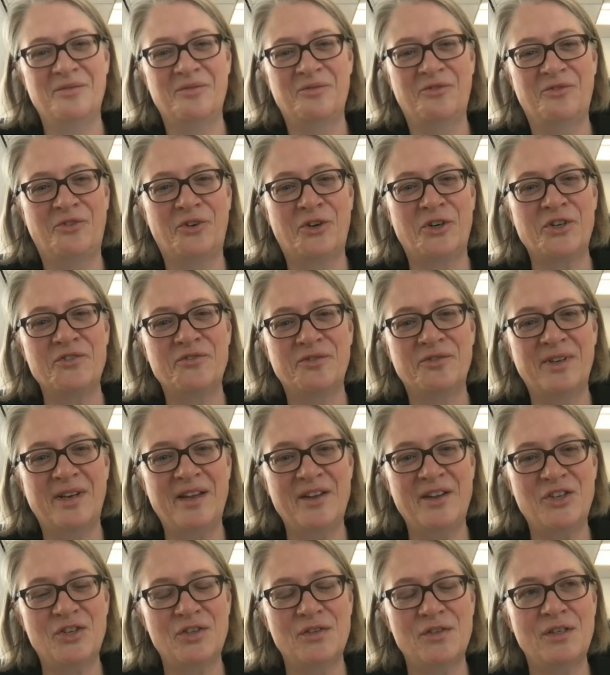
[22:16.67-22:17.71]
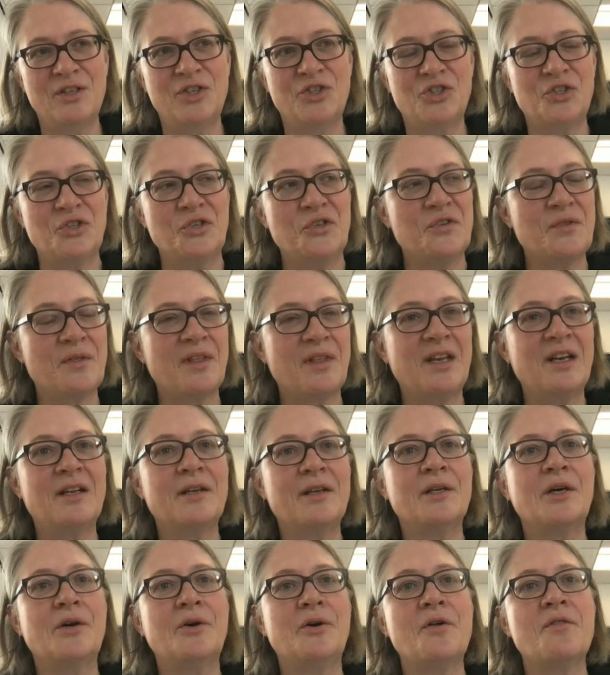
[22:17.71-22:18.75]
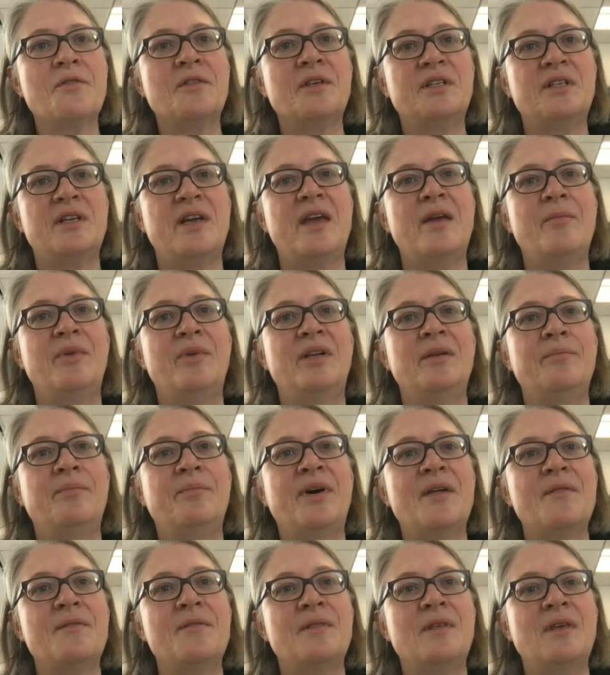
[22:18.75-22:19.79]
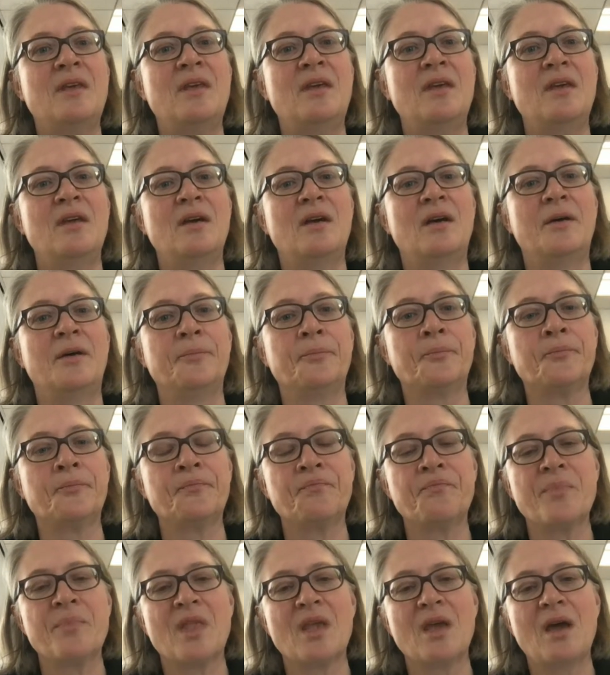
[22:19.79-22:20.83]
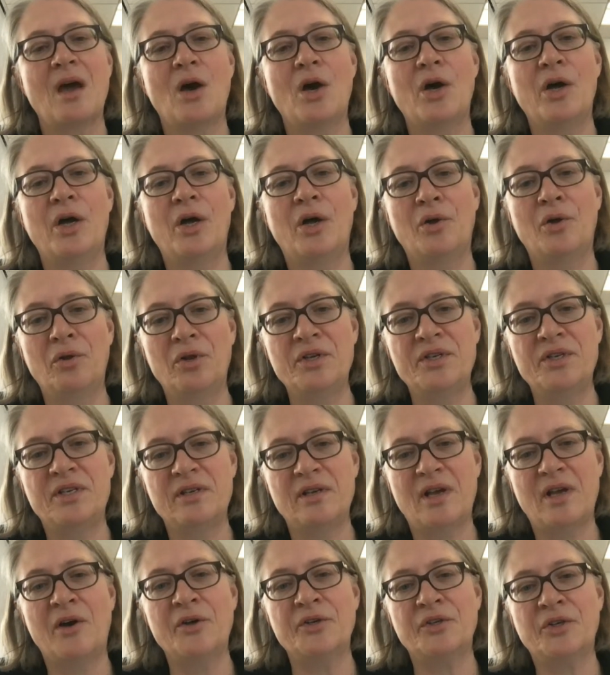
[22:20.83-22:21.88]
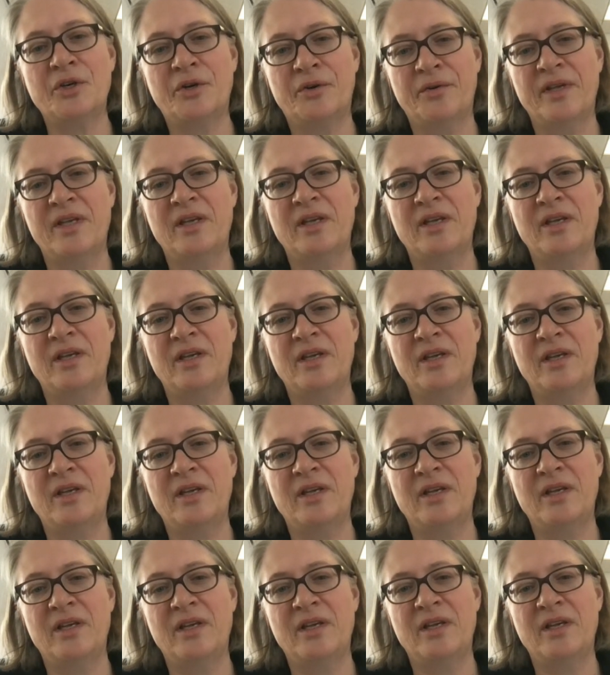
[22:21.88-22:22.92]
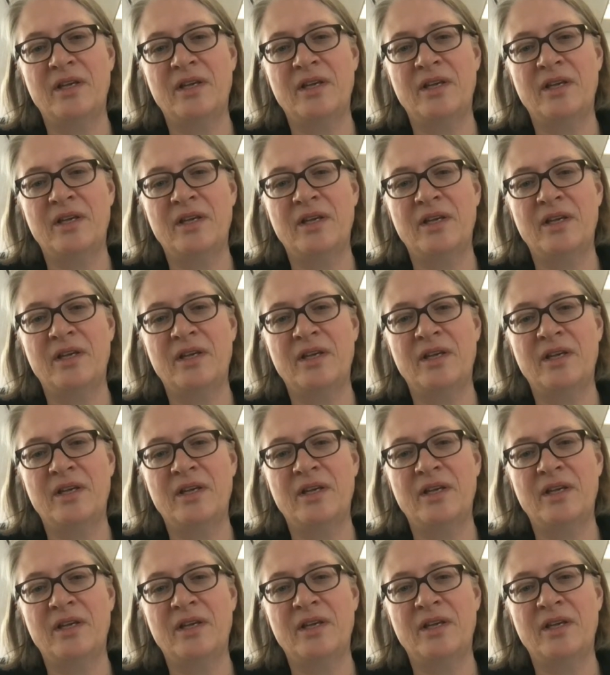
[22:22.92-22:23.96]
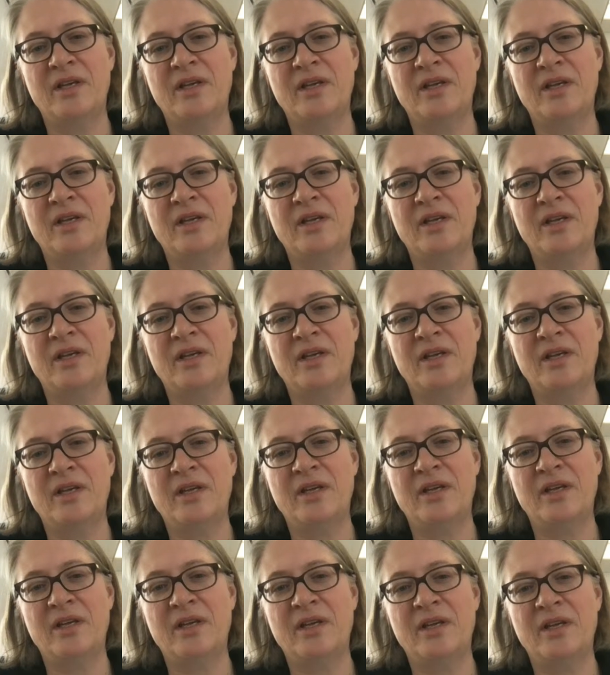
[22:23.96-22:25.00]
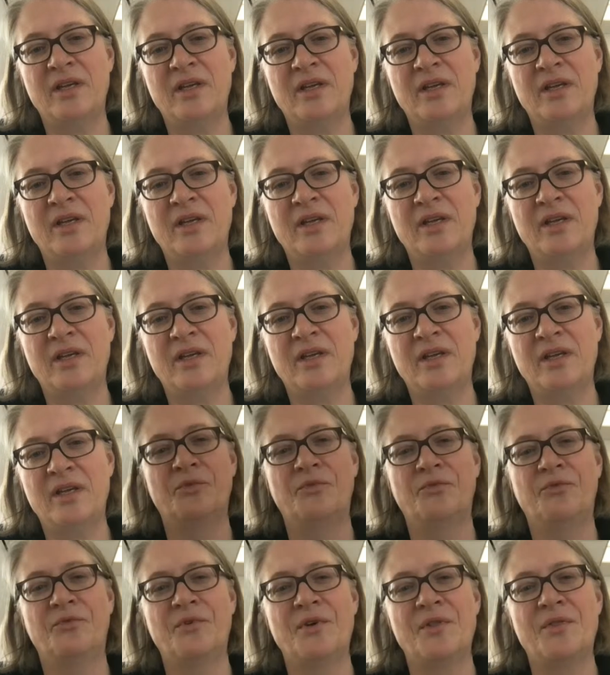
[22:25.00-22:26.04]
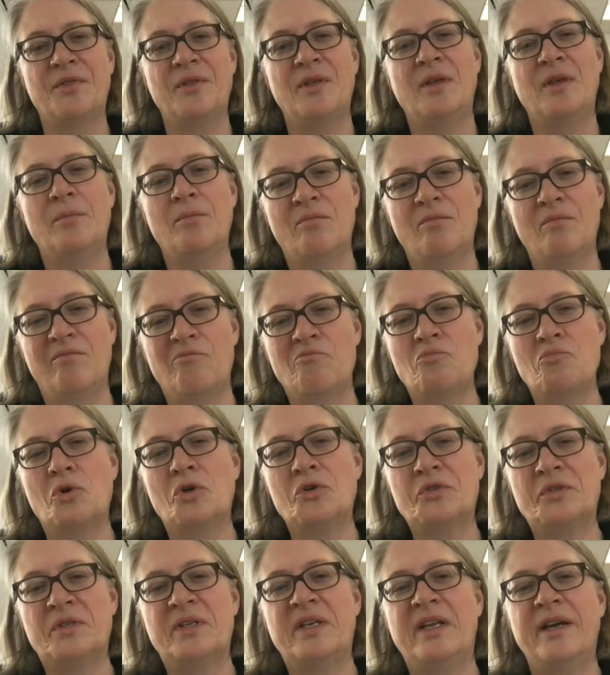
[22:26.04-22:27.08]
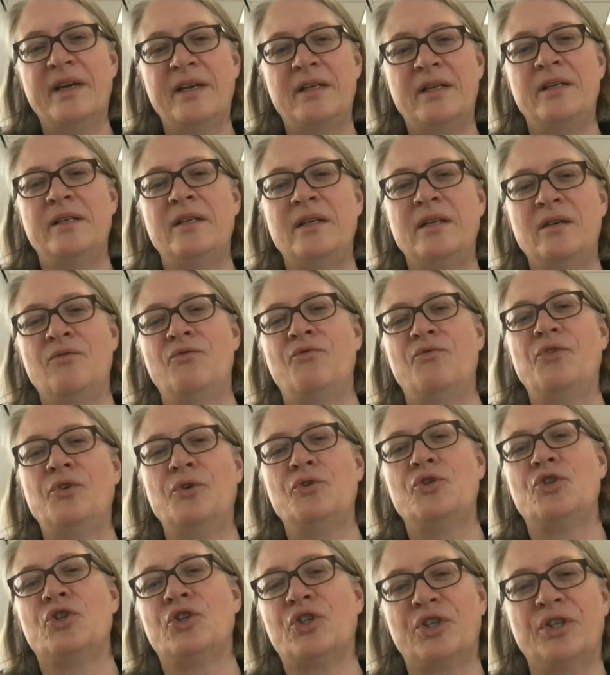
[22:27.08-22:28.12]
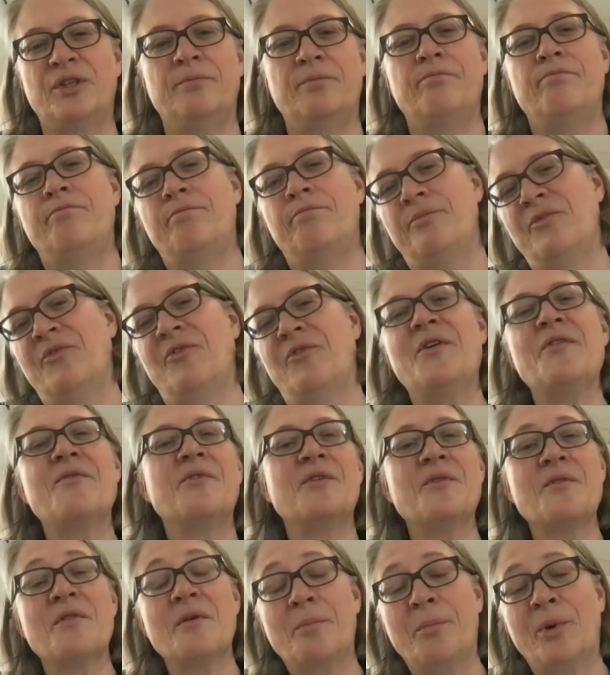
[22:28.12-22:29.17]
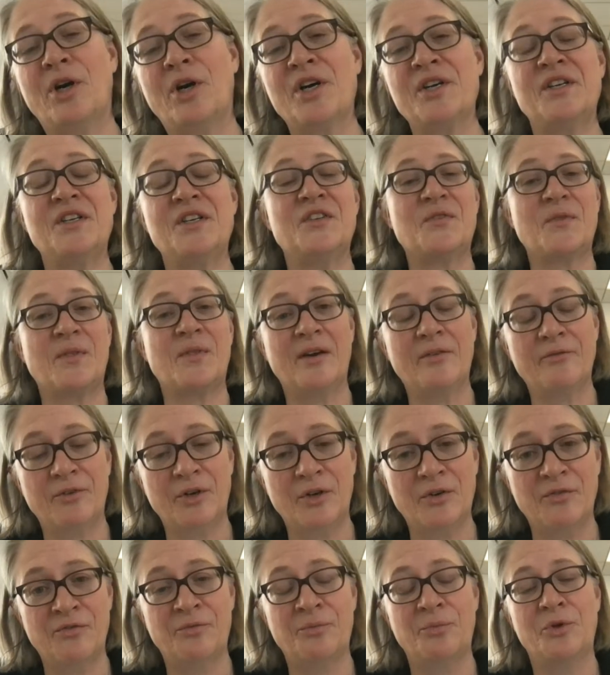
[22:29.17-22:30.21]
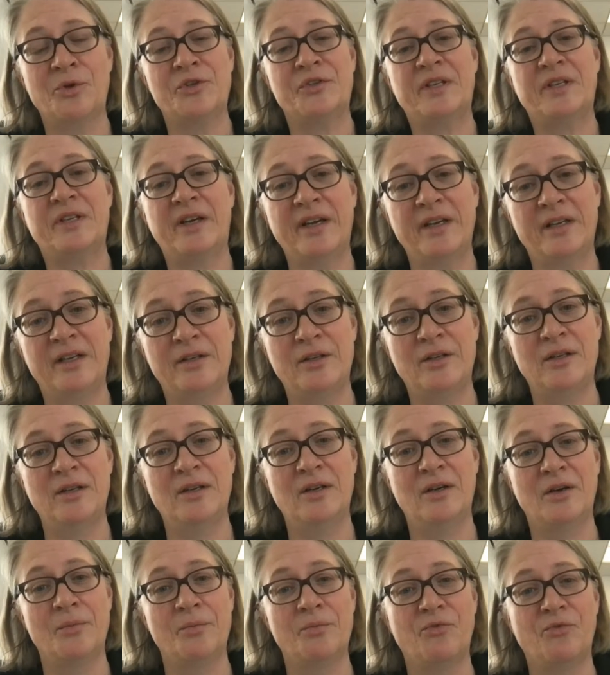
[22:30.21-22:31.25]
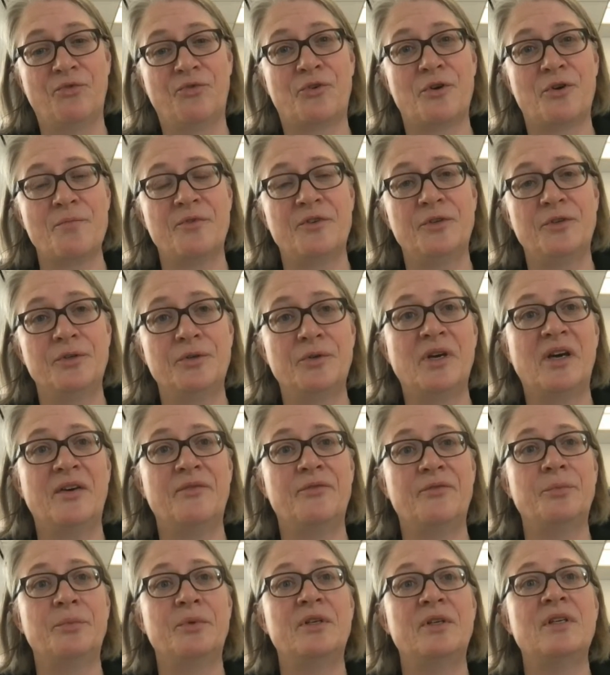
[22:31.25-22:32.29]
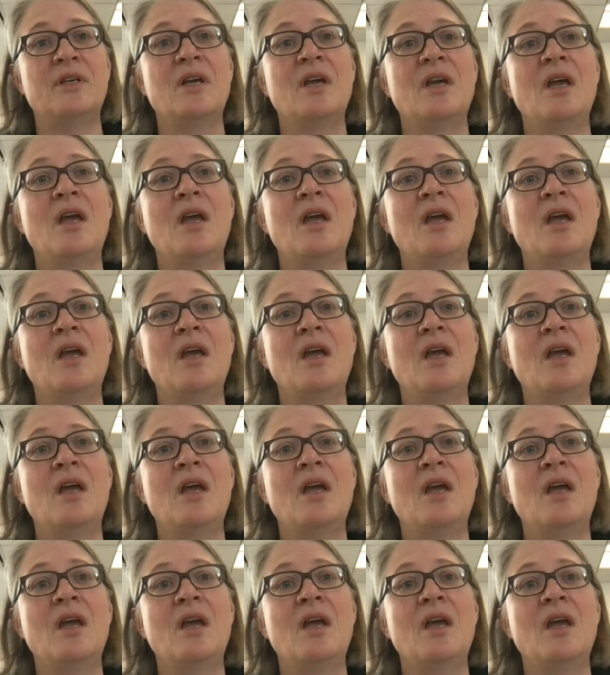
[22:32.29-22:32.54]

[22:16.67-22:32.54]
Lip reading: foreign relations issues that are now on the table. But the old outgoing government will closely coordinate with the most likely future, well, the parties that will most likely form the new government.